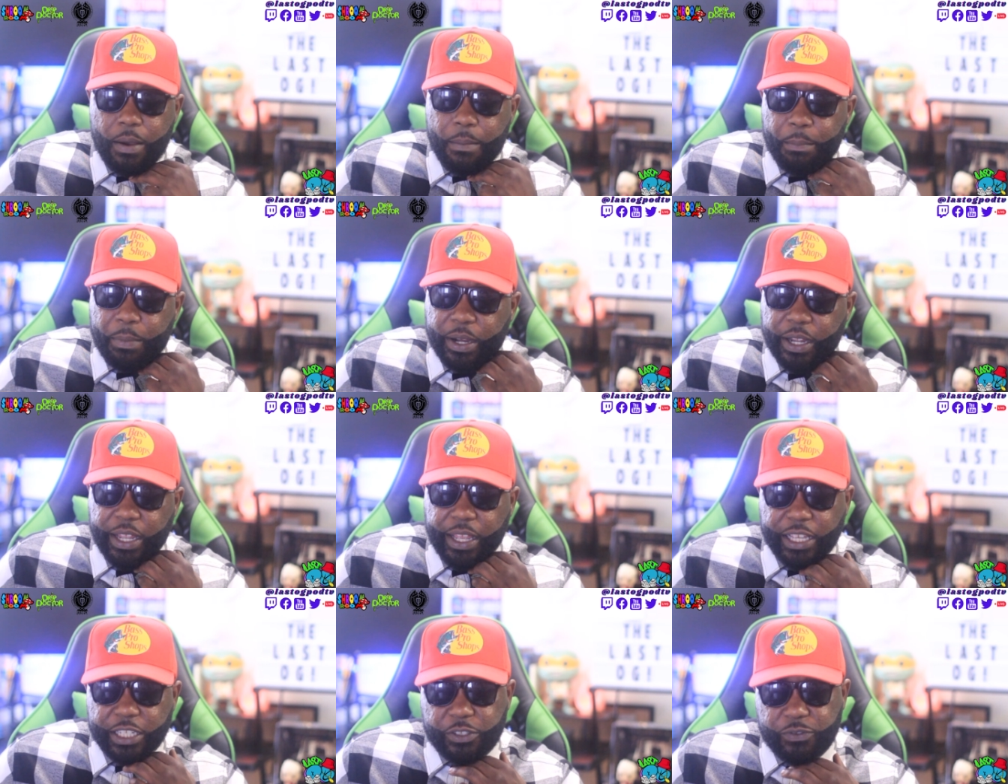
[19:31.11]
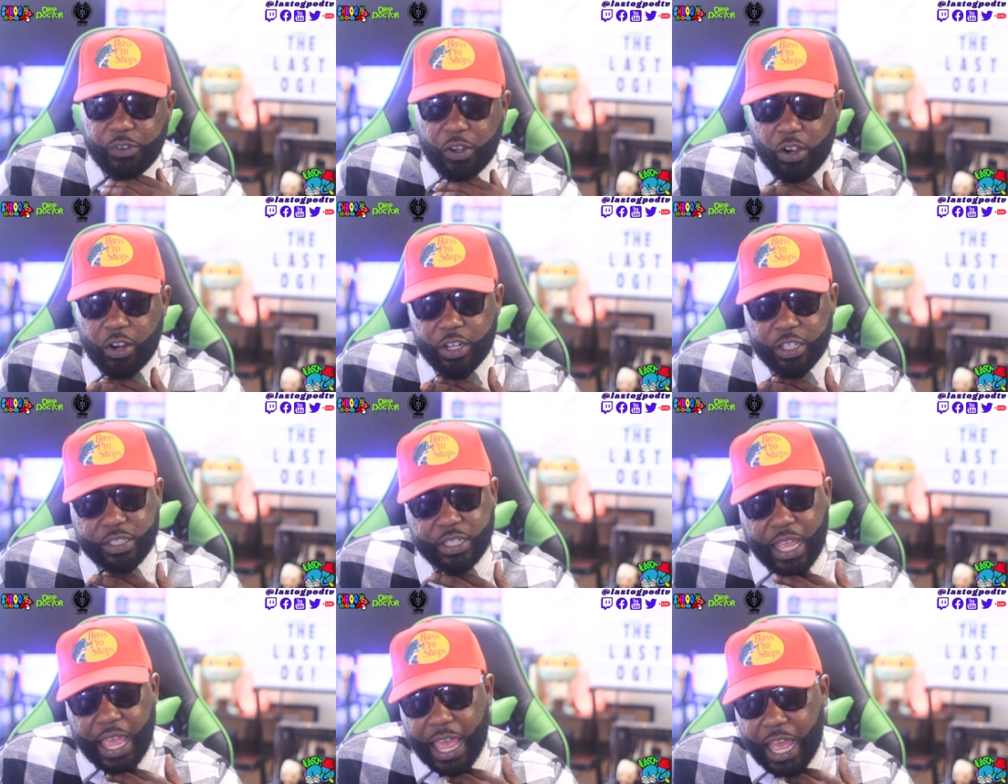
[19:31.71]
But as far
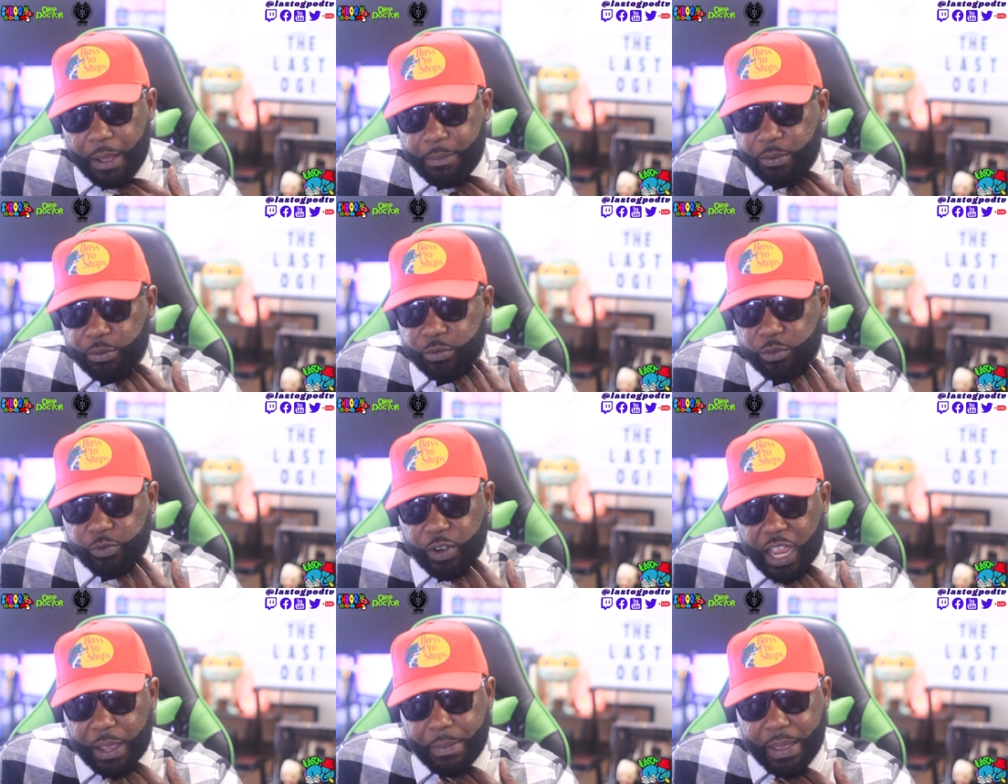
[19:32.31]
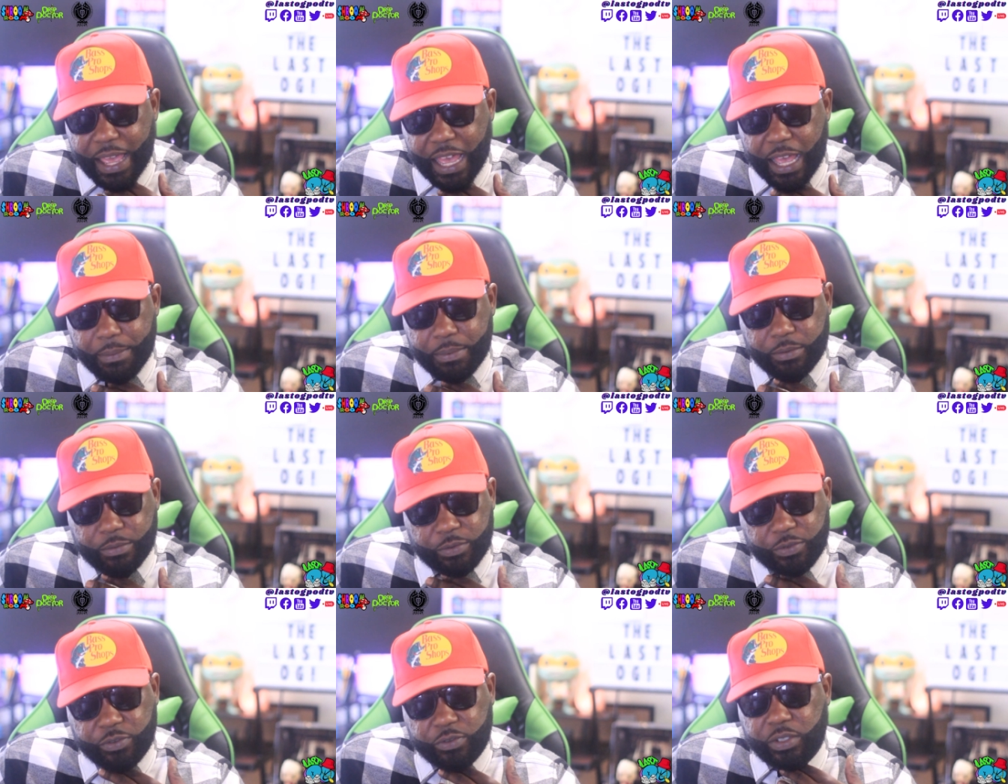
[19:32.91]
as albums, rap
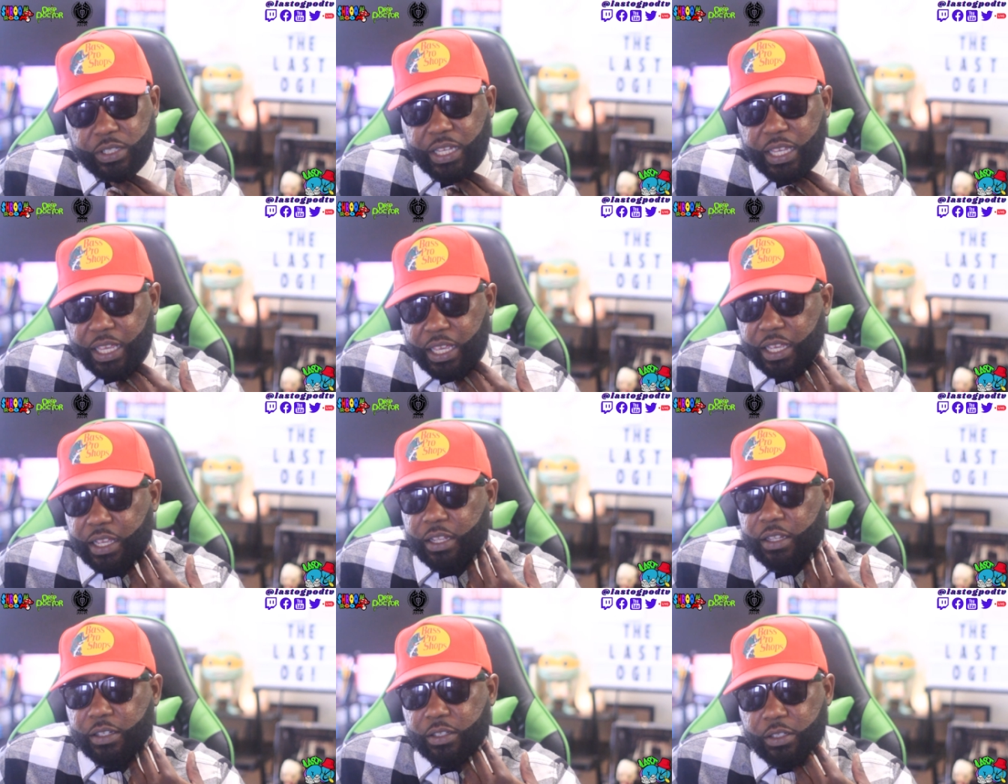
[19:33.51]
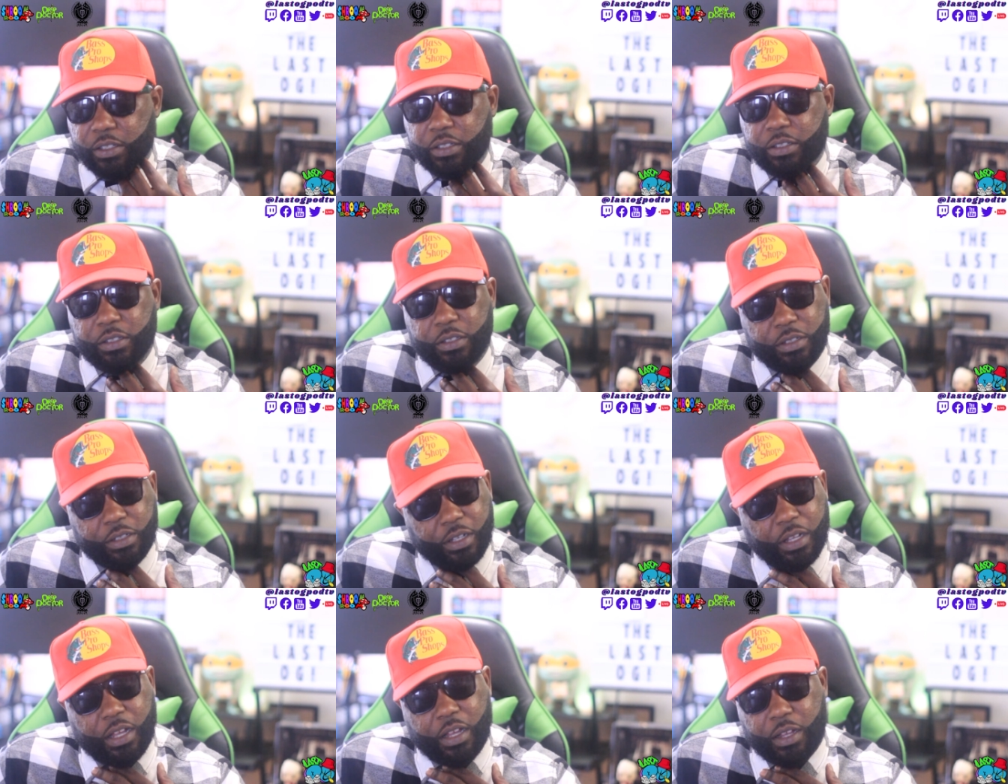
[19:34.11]
albums, yeah,
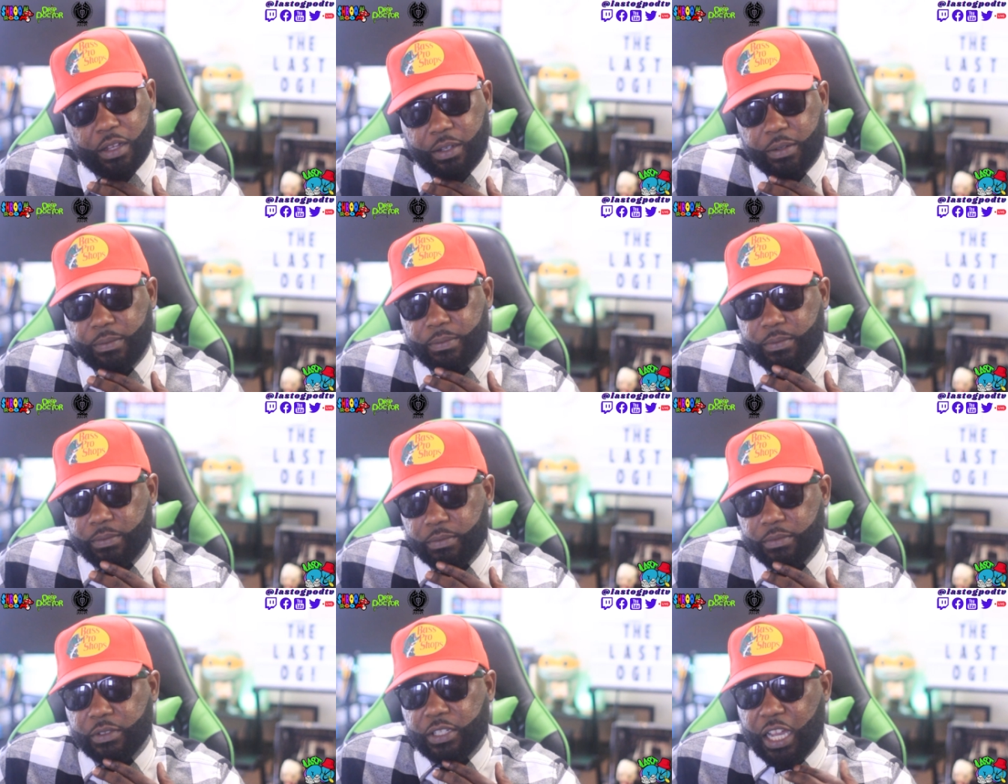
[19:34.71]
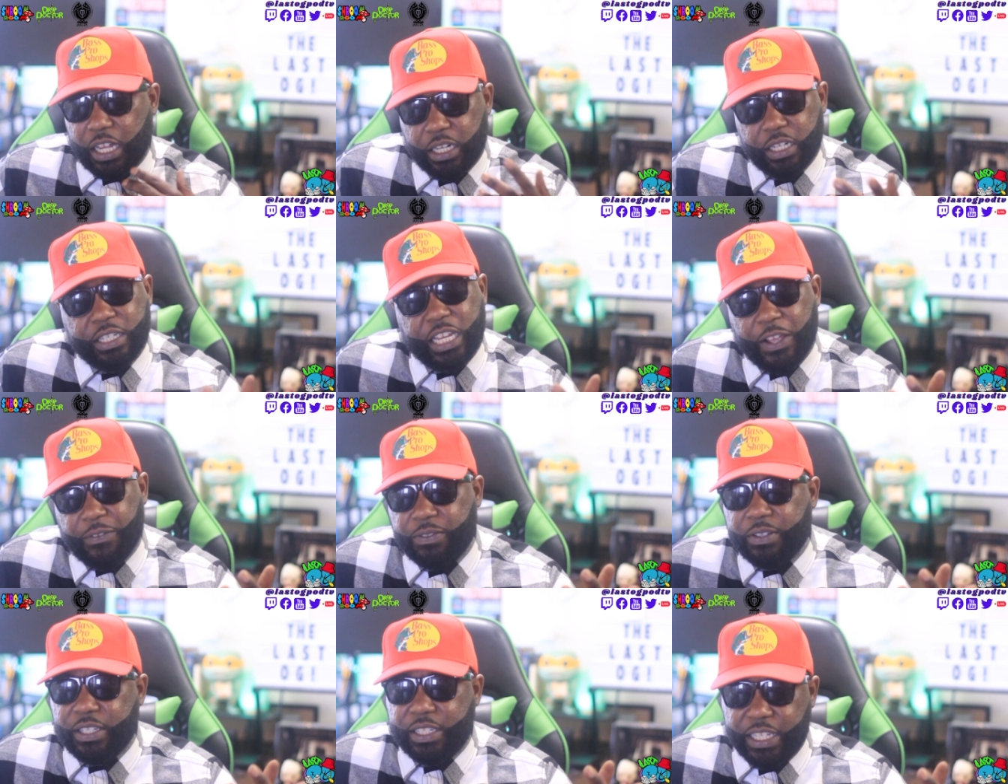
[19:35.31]
um, Gunna
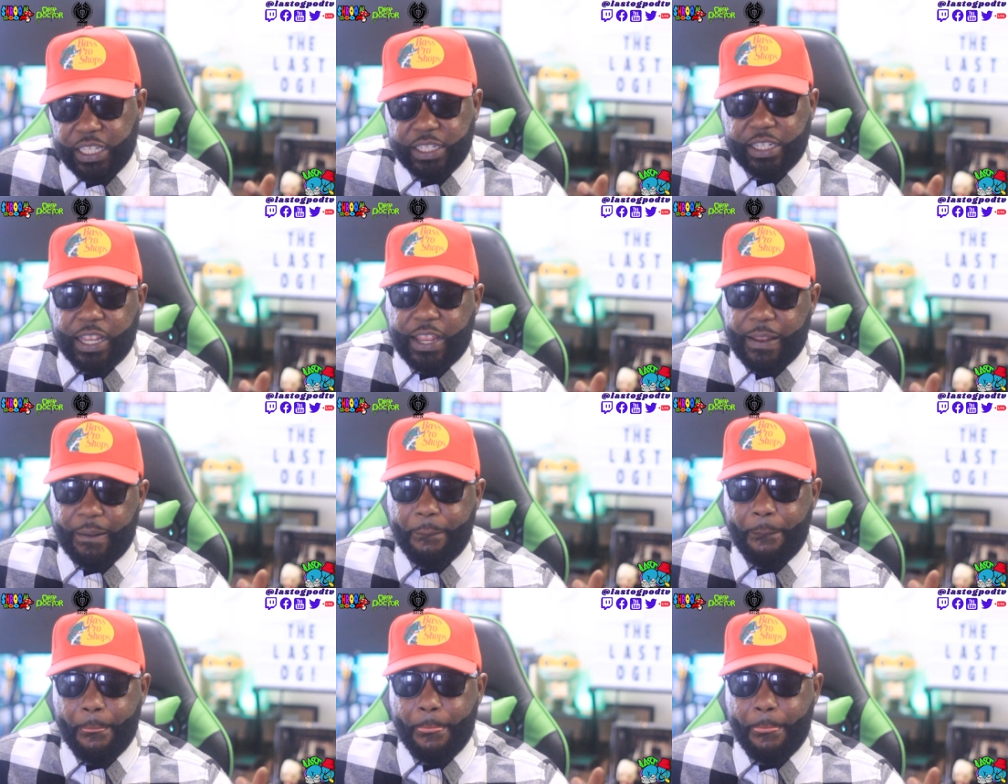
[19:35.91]
definitely did that.